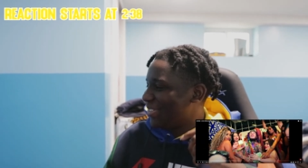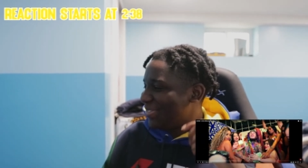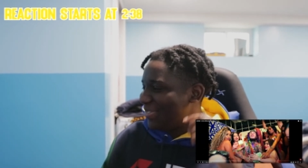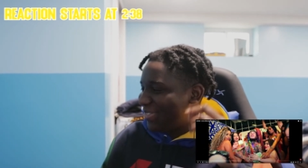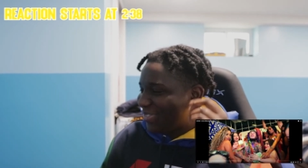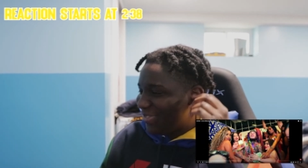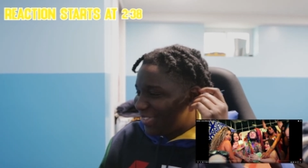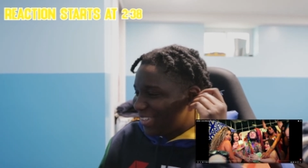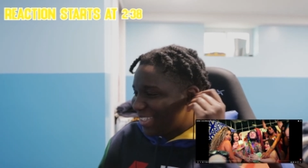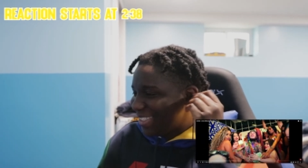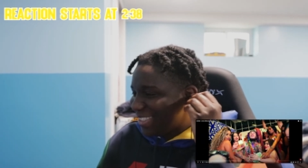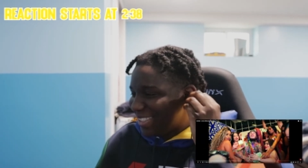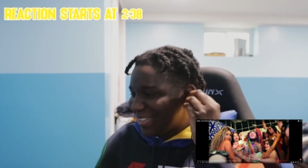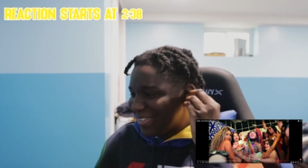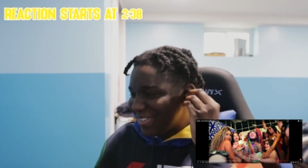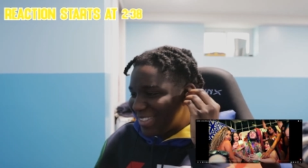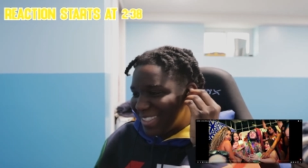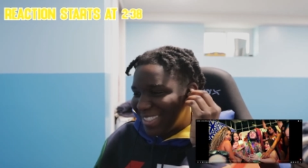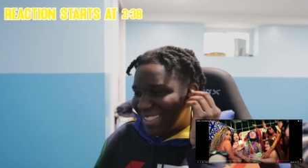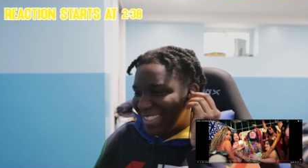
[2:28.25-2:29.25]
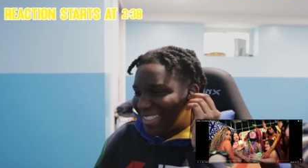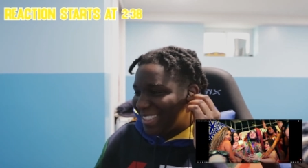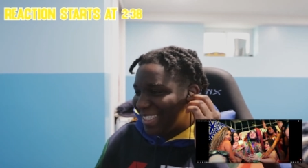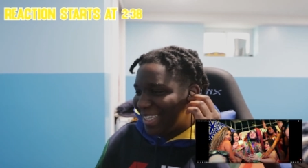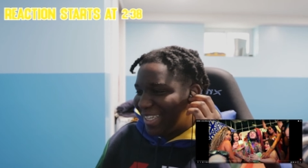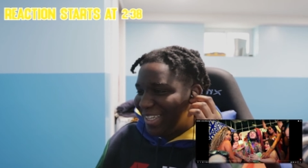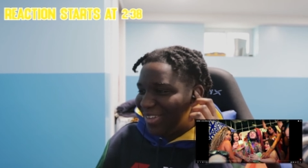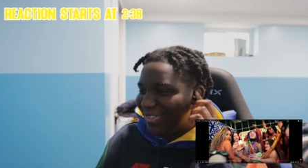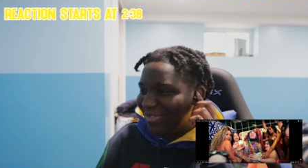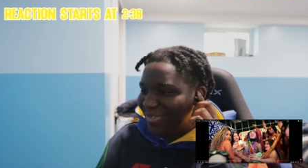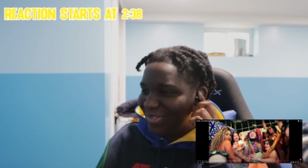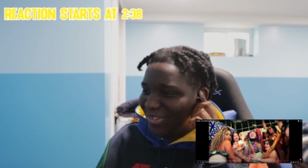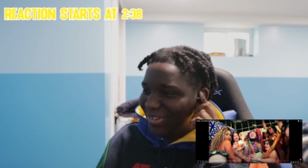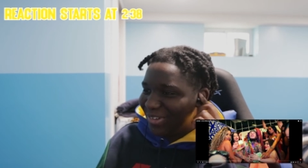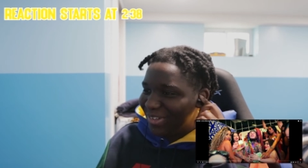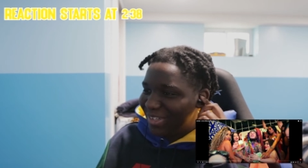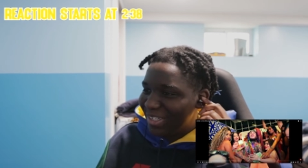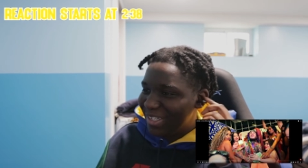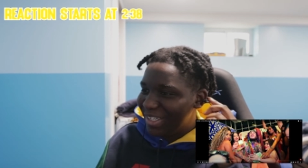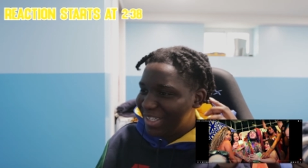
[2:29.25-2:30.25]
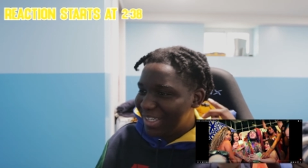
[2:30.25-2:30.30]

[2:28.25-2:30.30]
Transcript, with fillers: We finna see what this is hitting for.